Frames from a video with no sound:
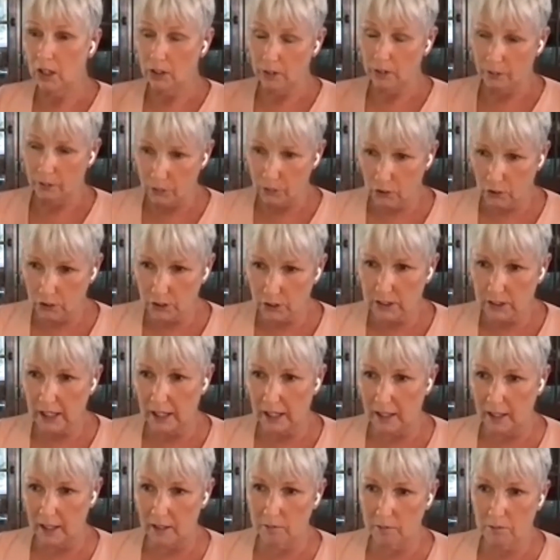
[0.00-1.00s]
The first
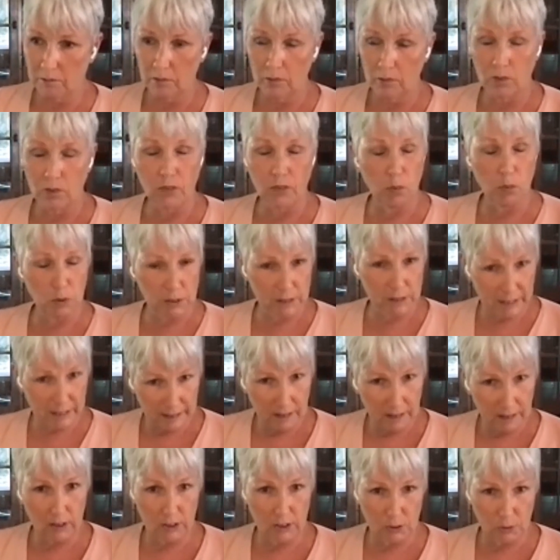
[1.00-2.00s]
time there was
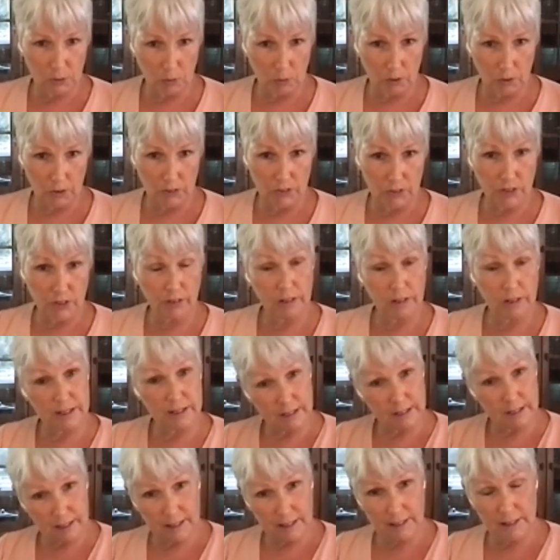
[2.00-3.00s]
English words. The
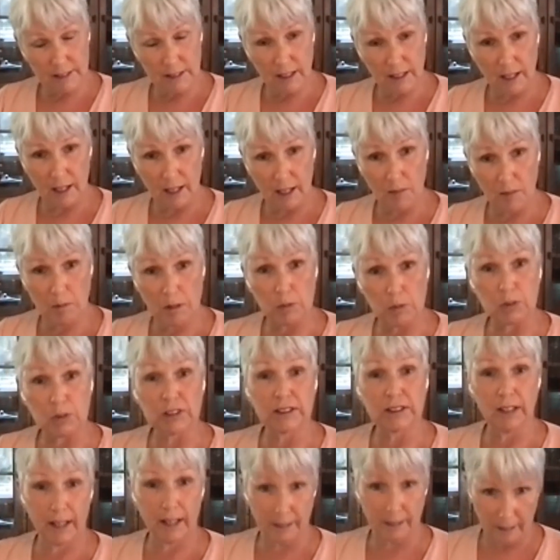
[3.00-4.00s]
second time it
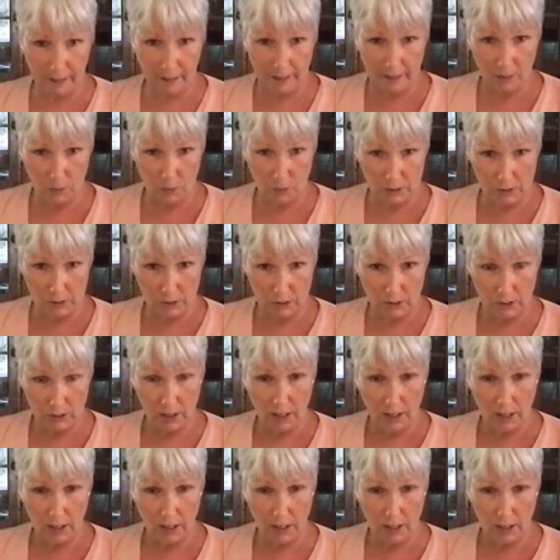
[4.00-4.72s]
was light language.